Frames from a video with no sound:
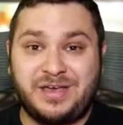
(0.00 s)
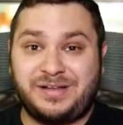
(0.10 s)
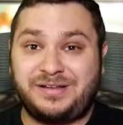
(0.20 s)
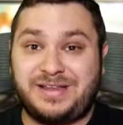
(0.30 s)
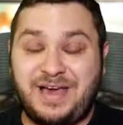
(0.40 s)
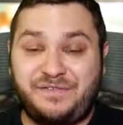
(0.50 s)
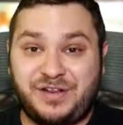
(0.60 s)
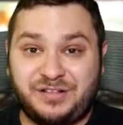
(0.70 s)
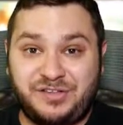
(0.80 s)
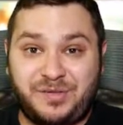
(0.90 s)

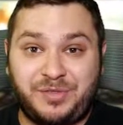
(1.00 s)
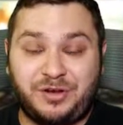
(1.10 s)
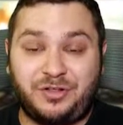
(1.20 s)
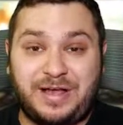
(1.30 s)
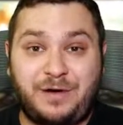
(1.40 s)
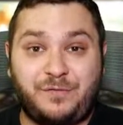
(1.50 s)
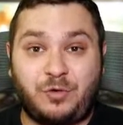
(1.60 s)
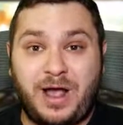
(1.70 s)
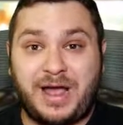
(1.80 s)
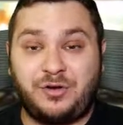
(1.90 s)
definitely something to look out for.
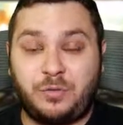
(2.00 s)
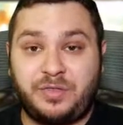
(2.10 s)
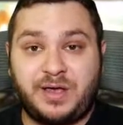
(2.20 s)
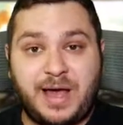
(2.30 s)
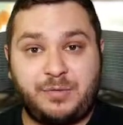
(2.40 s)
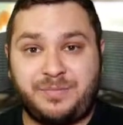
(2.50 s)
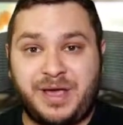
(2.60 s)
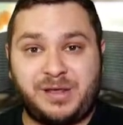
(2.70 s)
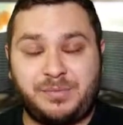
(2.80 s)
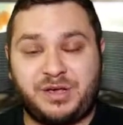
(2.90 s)
I don't think I would main
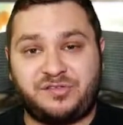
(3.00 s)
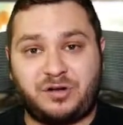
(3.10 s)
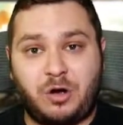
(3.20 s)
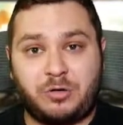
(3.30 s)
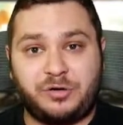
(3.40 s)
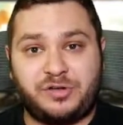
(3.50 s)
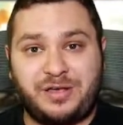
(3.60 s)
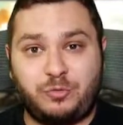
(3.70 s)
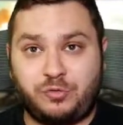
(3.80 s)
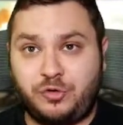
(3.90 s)
it because there aren't
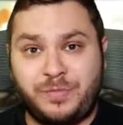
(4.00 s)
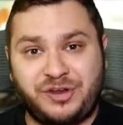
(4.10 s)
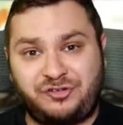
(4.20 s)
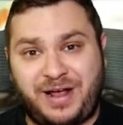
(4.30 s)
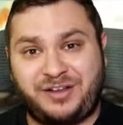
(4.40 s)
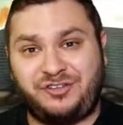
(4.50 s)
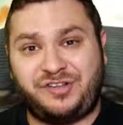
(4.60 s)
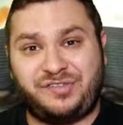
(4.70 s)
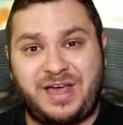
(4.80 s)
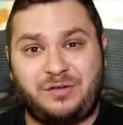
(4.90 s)
too many
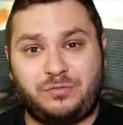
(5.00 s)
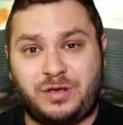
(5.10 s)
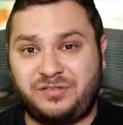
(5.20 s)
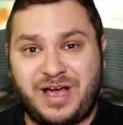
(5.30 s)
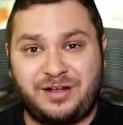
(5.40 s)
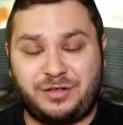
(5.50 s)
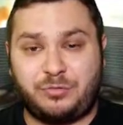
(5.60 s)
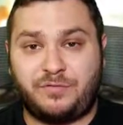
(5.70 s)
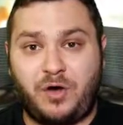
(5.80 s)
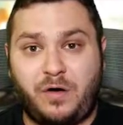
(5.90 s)
strategies that entirely
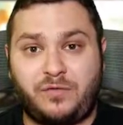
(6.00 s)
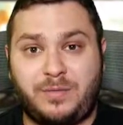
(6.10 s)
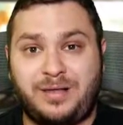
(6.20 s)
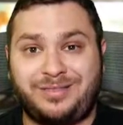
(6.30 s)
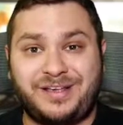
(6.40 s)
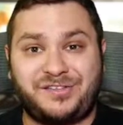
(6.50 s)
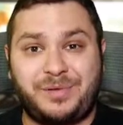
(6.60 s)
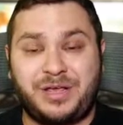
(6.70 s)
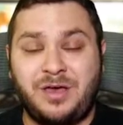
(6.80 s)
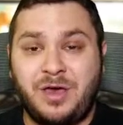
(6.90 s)
revolve around link
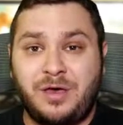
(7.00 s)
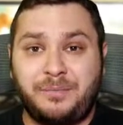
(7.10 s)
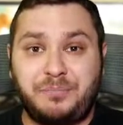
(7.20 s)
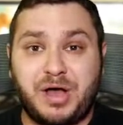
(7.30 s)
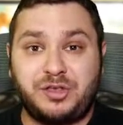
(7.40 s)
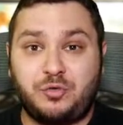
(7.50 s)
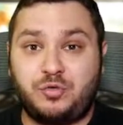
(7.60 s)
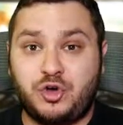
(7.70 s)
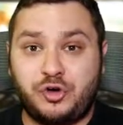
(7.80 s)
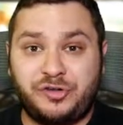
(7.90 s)
summoning, but you
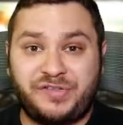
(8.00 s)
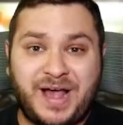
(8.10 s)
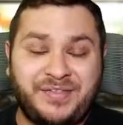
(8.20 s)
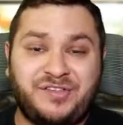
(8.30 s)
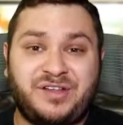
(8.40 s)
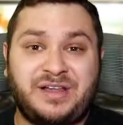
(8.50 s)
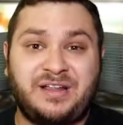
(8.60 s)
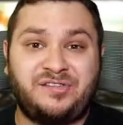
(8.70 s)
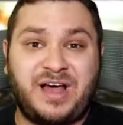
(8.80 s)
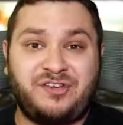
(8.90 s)
could side this in
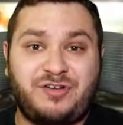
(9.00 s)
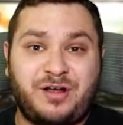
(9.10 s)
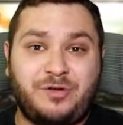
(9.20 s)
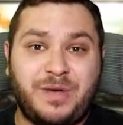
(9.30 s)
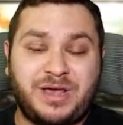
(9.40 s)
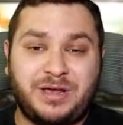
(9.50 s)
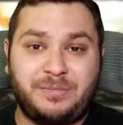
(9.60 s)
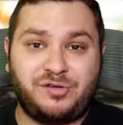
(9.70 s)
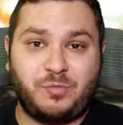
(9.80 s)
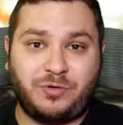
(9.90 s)
against Sky Striker, making it
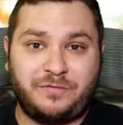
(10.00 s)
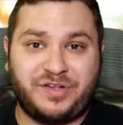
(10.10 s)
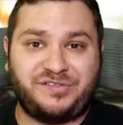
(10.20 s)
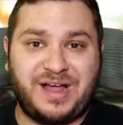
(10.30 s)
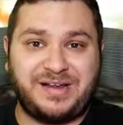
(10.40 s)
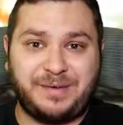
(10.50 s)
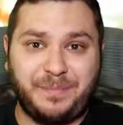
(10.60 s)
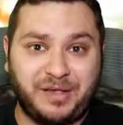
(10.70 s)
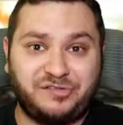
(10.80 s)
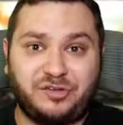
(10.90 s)
much more of a side deck
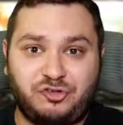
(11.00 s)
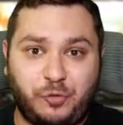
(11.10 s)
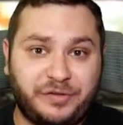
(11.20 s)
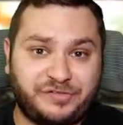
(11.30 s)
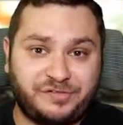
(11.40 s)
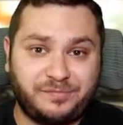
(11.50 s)
based choice.